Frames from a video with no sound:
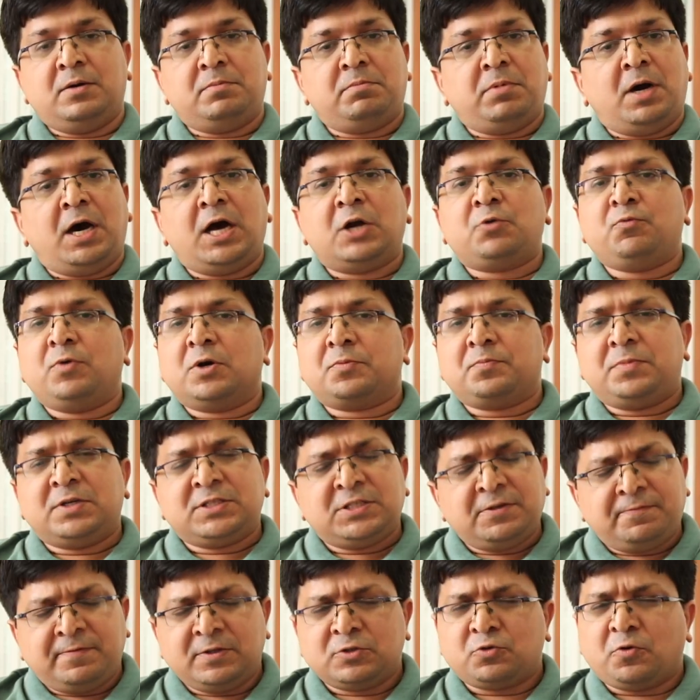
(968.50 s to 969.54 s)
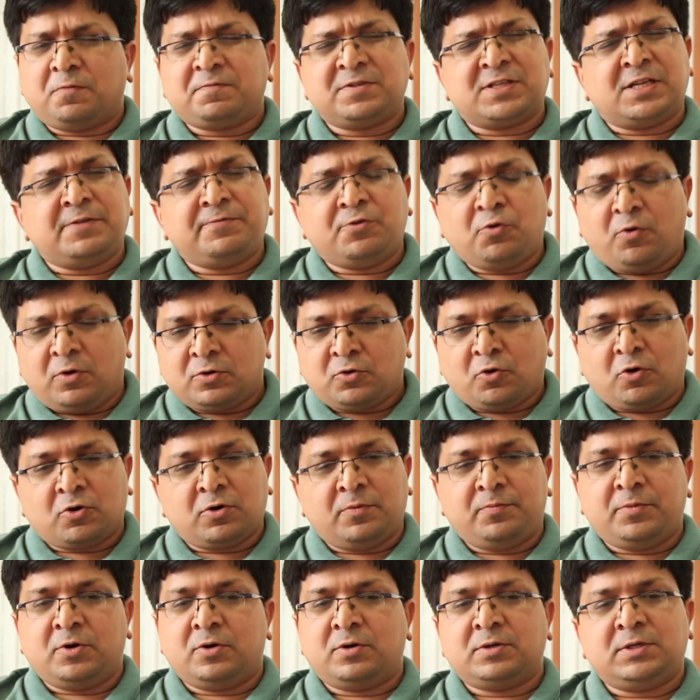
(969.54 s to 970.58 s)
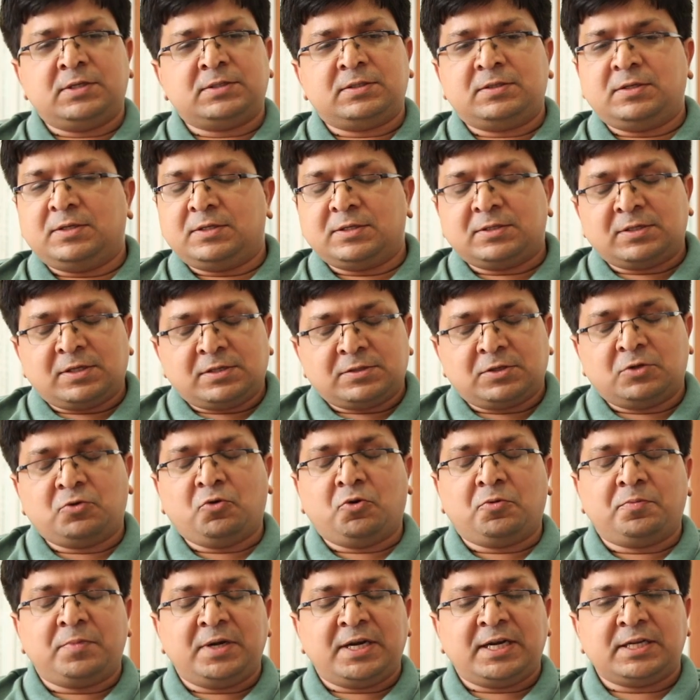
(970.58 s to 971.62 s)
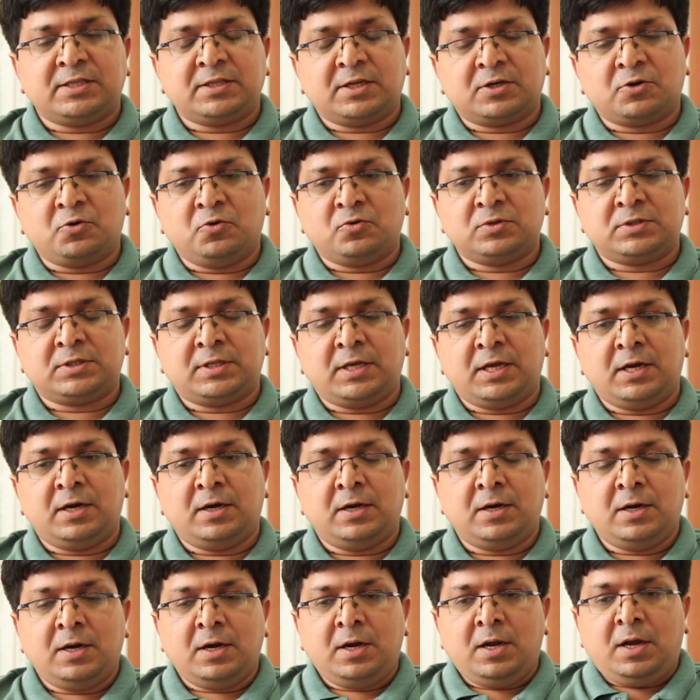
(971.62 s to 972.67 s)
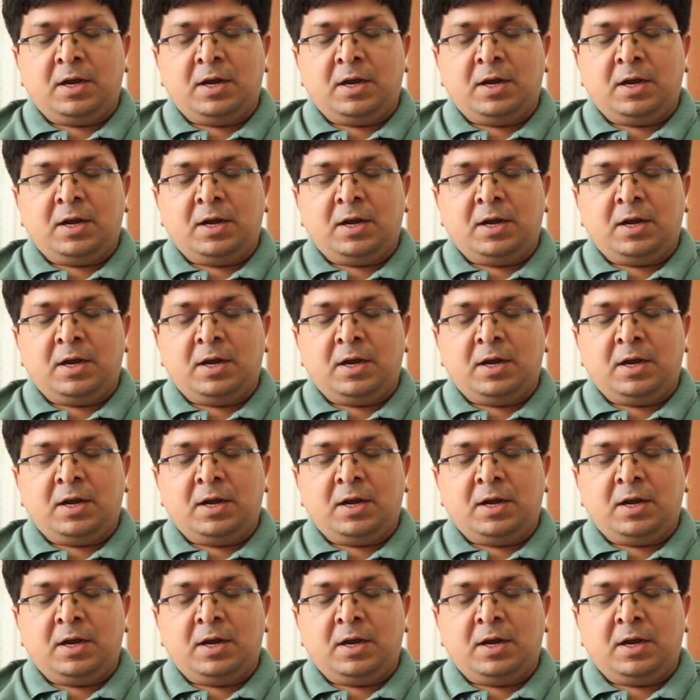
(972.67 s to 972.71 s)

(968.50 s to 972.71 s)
Hard work, perseverance, obviously we all talk about, it's a no-brainer that goes there.